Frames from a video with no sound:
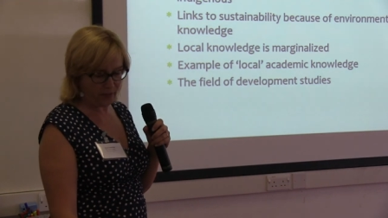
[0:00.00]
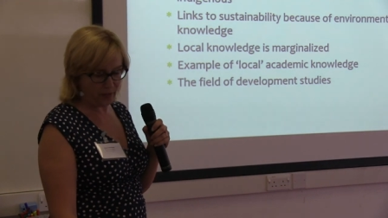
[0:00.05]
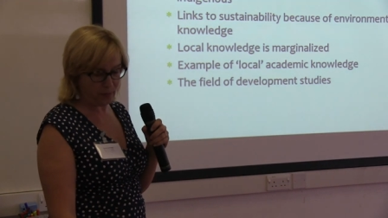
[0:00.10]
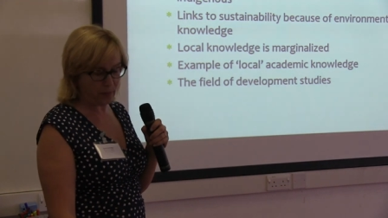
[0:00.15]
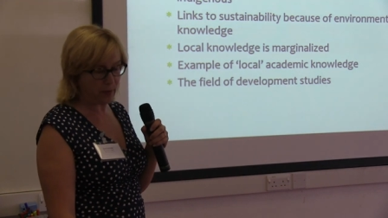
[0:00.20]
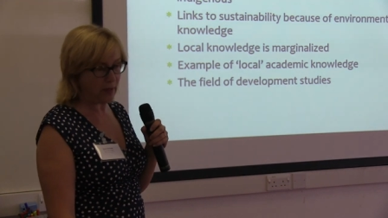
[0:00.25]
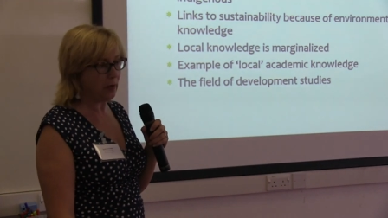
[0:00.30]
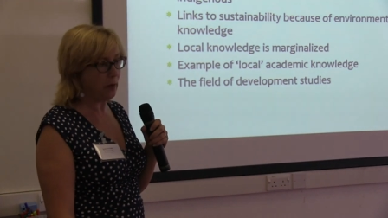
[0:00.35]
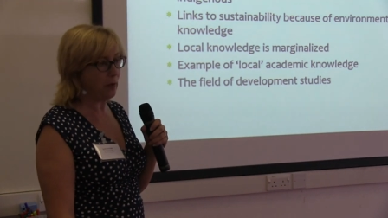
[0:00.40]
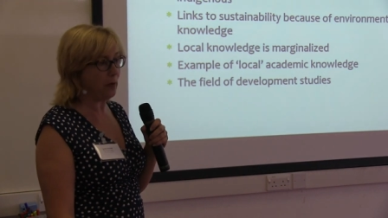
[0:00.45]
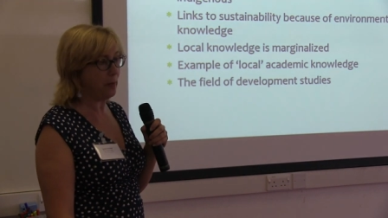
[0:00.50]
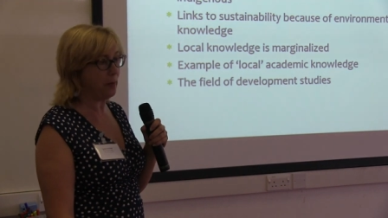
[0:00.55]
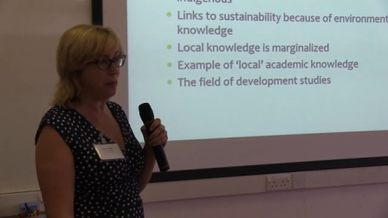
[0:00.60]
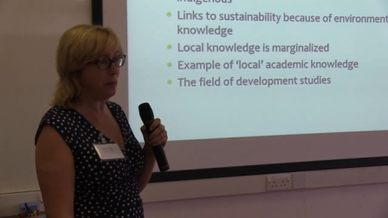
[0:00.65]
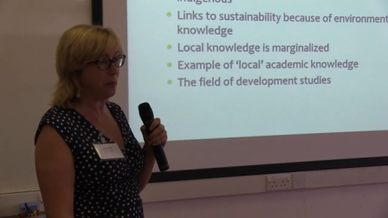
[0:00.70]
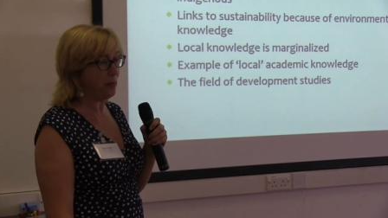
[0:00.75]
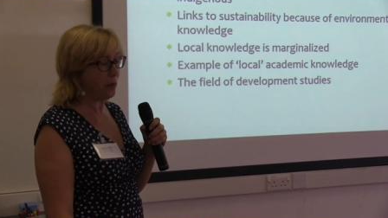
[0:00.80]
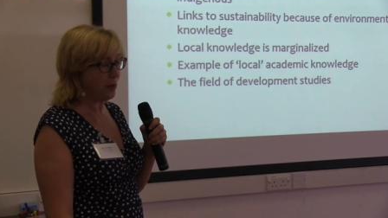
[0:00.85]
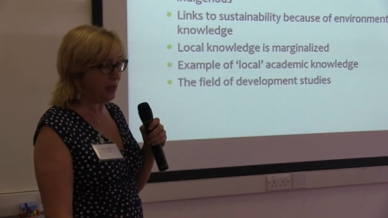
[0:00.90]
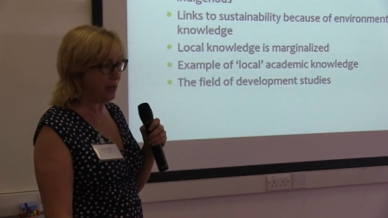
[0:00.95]
the prelim
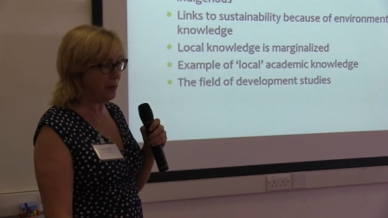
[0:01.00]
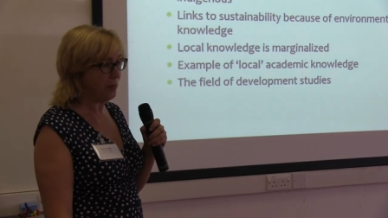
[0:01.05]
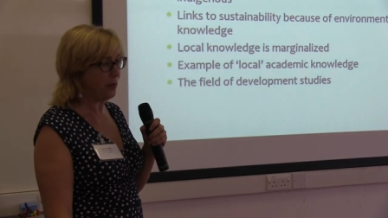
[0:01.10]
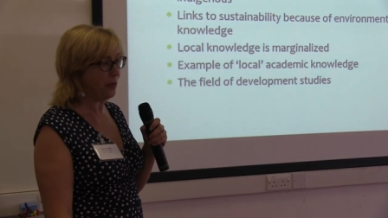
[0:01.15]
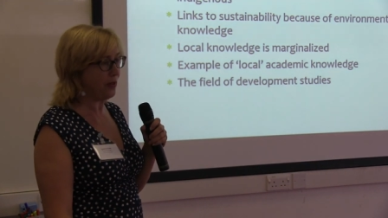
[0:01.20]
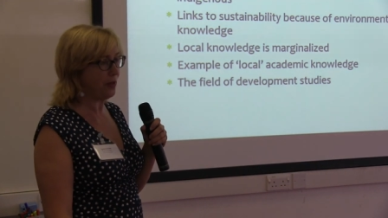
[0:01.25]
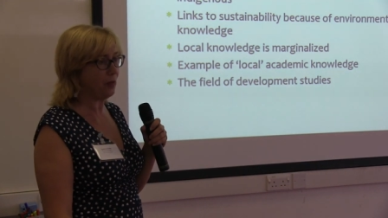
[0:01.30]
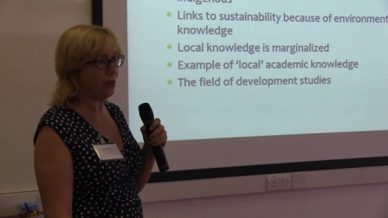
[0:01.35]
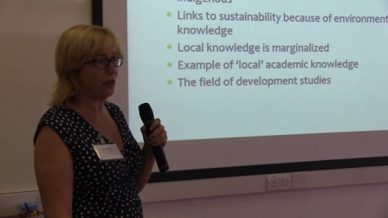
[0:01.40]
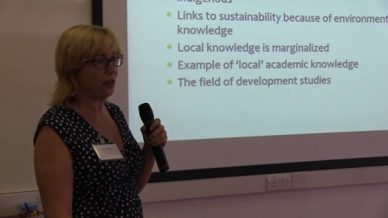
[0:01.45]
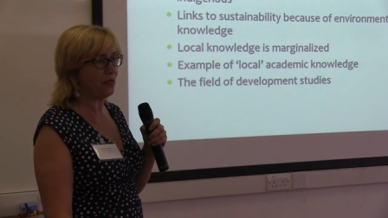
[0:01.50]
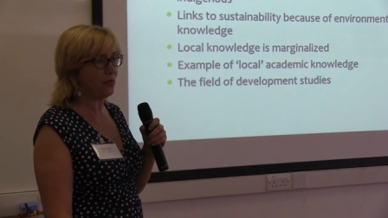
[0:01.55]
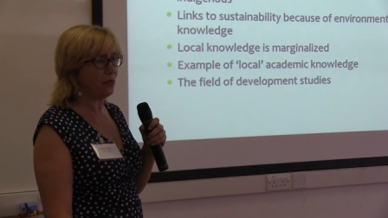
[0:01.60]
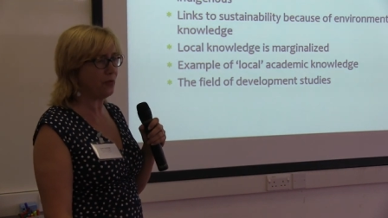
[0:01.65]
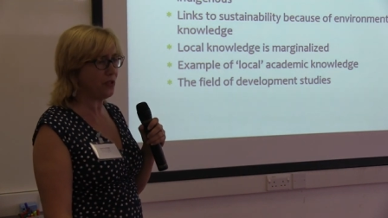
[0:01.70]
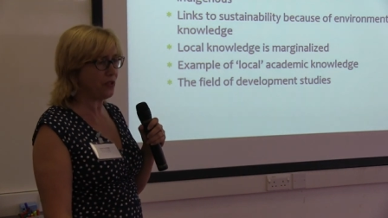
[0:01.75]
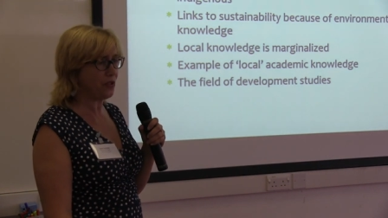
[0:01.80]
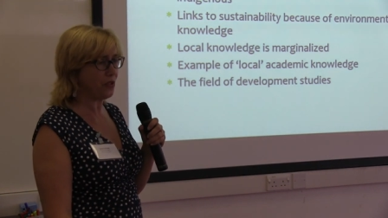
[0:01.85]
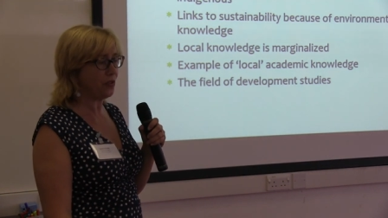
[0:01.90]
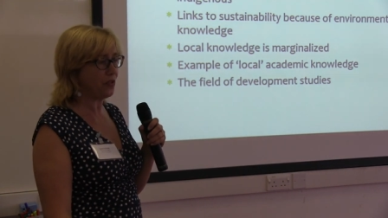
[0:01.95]
preliminary
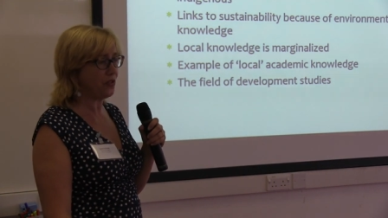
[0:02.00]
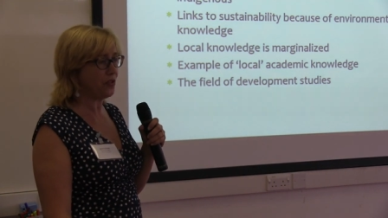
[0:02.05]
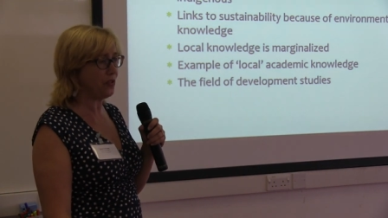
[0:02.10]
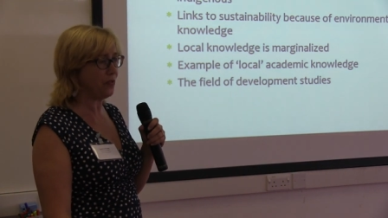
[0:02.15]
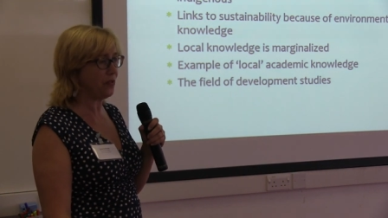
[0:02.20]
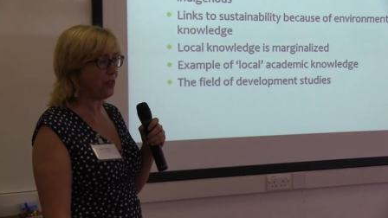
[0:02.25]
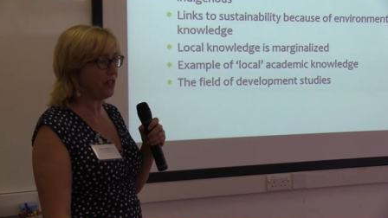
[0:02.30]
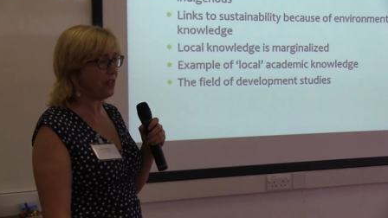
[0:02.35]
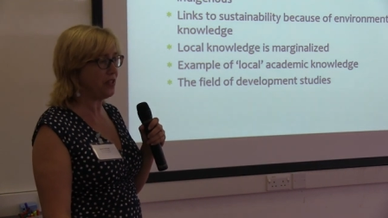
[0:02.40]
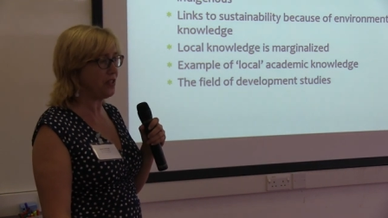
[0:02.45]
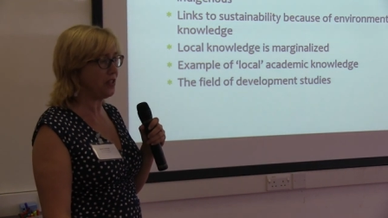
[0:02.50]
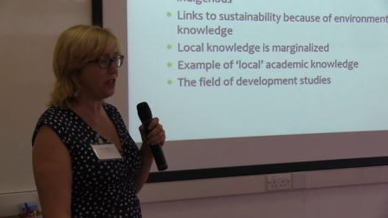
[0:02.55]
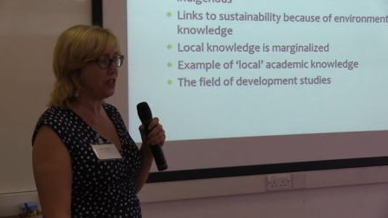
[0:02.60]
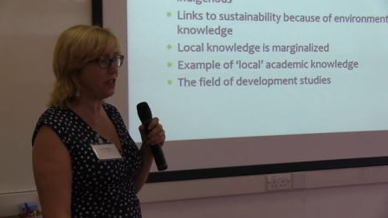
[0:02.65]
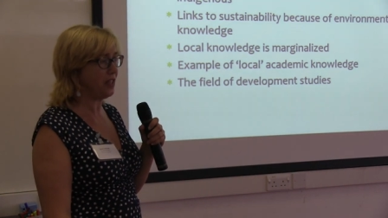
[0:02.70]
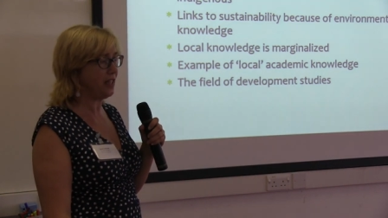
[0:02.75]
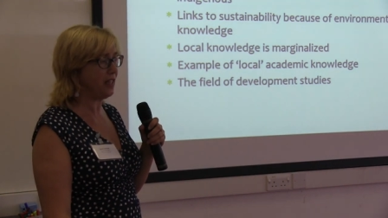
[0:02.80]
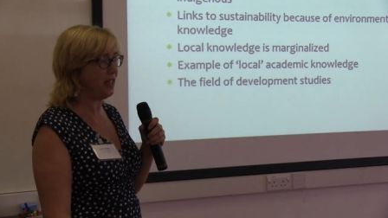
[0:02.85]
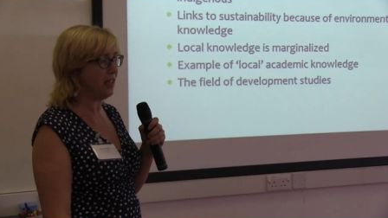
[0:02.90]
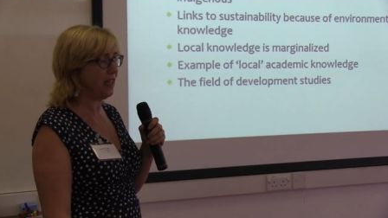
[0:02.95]
results of this at
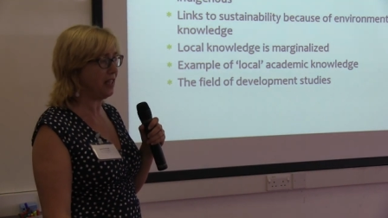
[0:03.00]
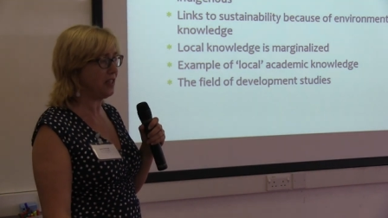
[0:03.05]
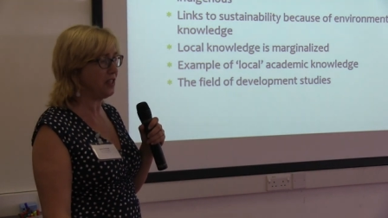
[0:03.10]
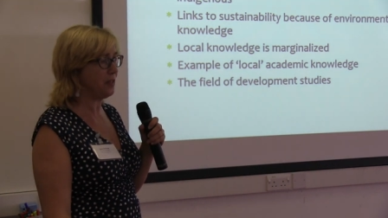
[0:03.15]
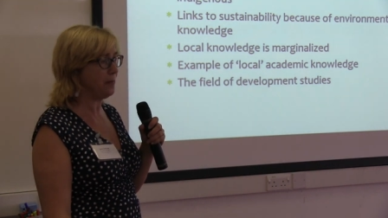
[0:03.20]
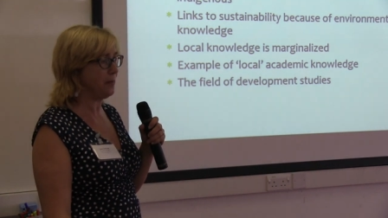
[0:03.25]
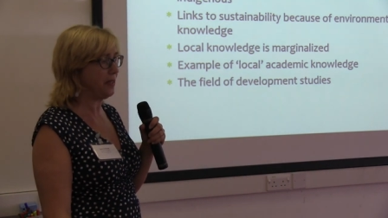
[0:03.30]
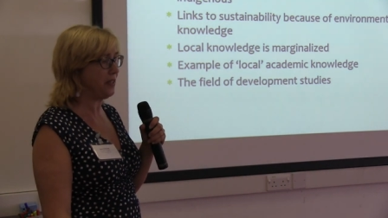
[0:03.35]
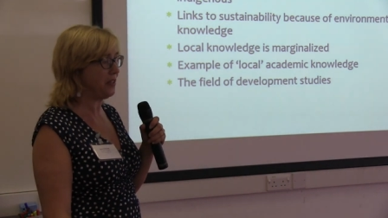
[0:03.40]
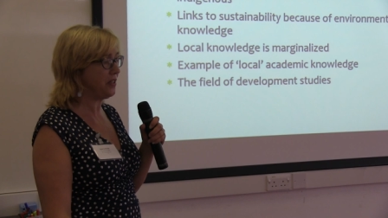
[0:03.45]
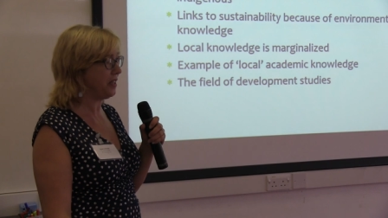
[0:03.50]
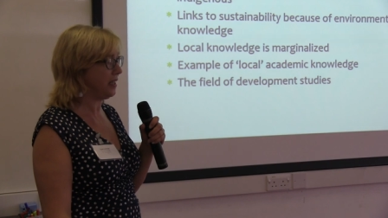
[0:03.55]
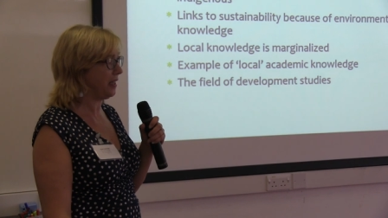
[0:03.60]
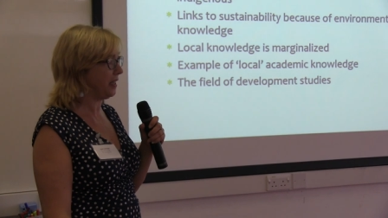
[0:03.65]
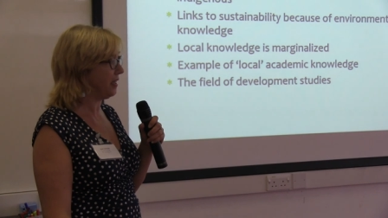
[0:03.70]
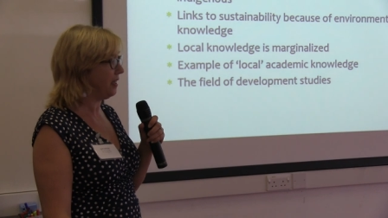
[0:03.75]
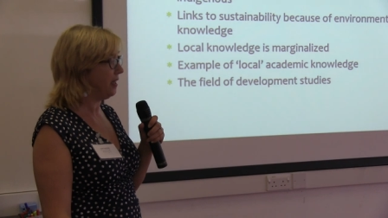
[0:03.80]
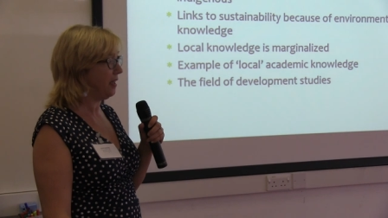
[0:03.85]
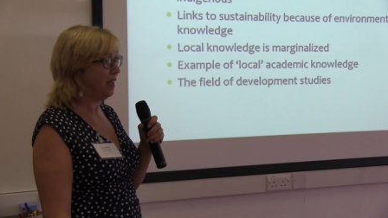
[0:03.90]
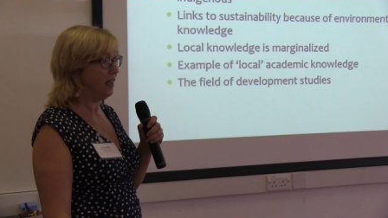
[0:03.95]
the E A D I meeting